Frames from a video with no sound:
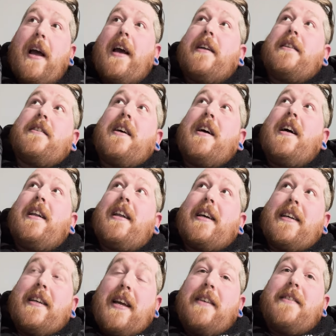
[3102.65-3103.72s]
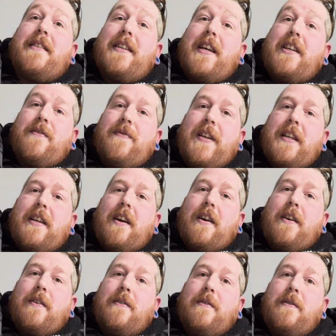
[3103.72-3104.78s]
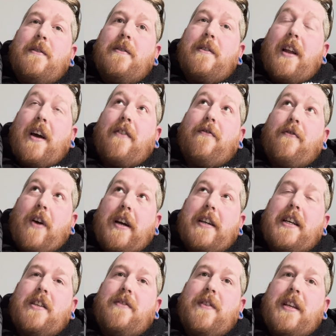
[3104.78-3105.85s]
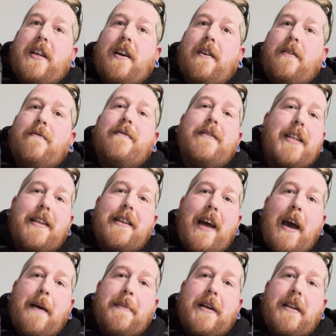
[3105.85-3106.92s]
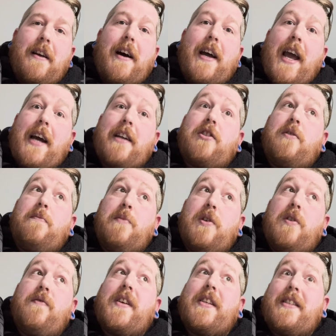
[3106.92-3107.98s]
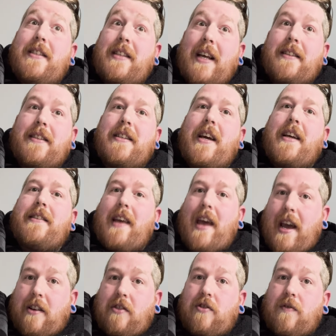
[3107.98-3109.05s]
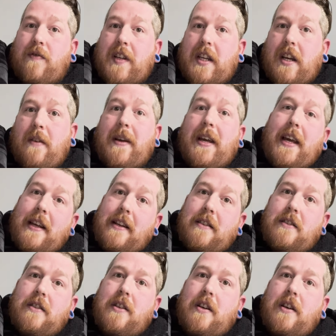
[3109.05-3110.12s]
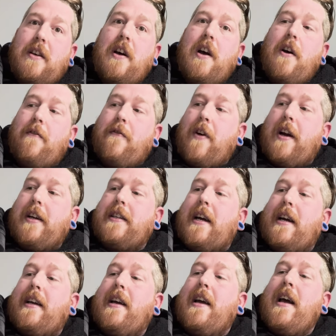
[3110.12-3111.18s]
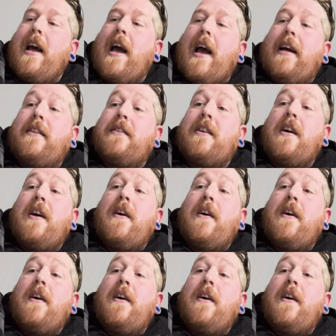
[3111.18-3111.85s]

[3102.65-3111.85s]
And like, yesterday's video, like Friday's video, didn't happen. I had to move Saturday's extra video into Friday. And